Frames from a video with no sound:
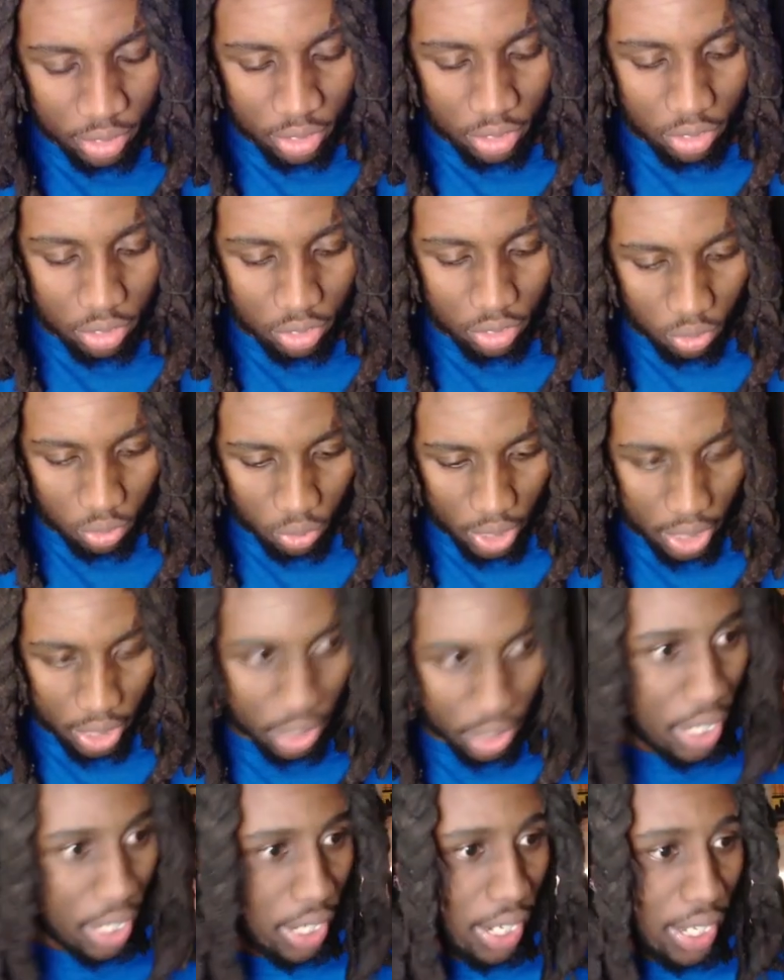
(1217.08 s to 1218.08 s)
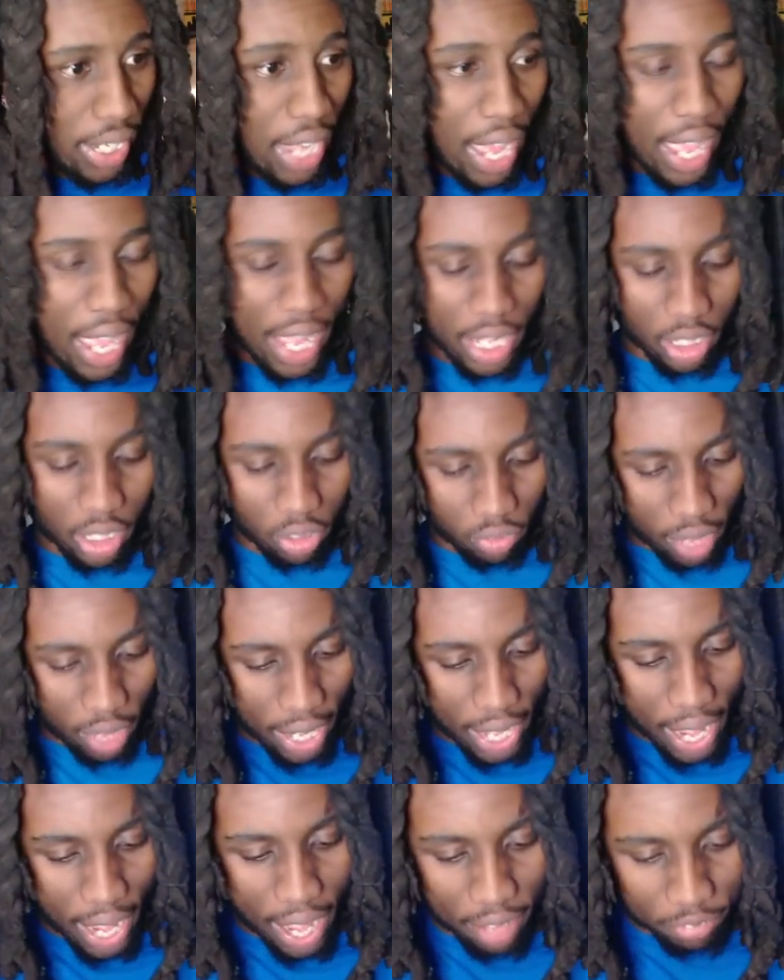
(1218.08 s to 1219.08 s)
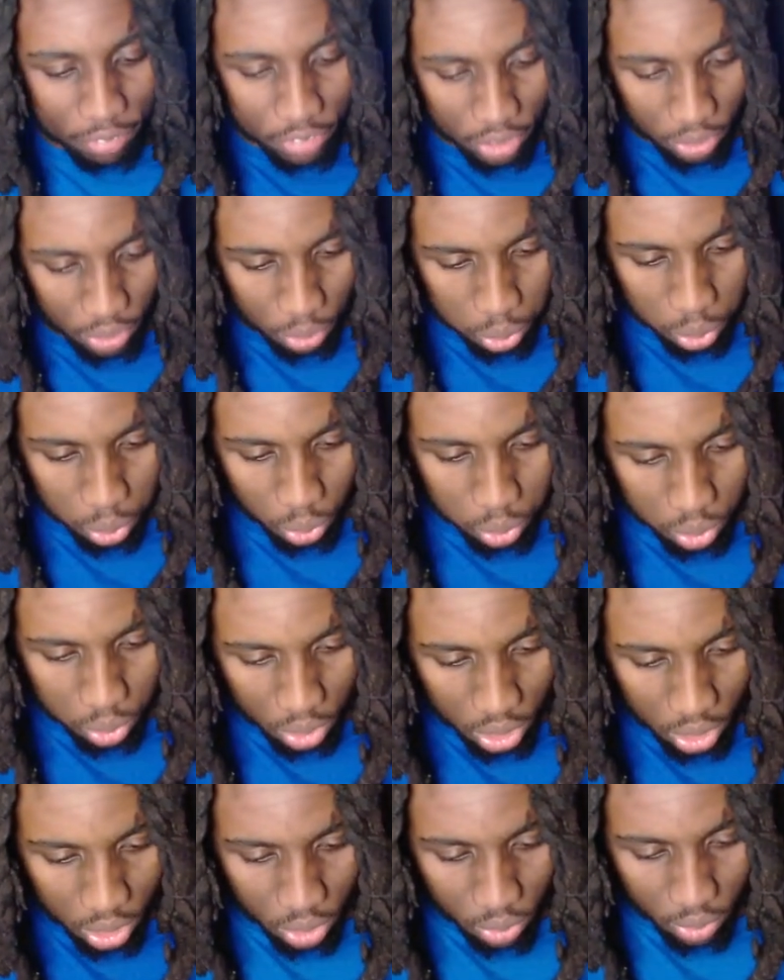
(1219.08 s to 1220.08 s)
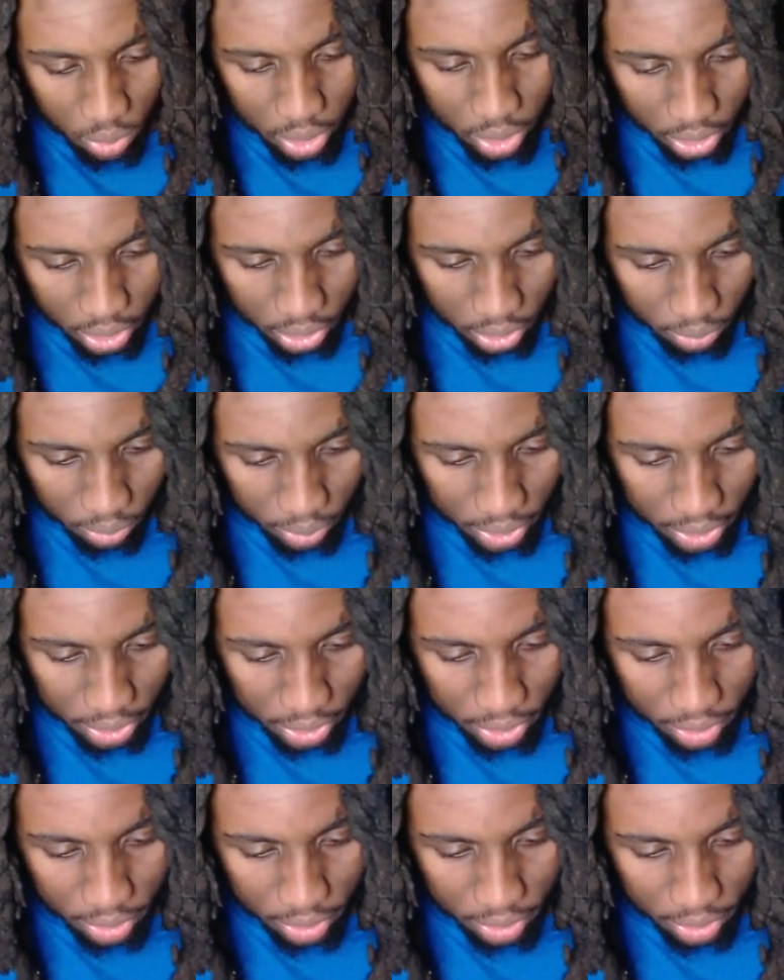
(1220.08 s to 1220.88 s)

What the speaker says: Wait, and they got hella right after. Whew. Where is it? Where is it?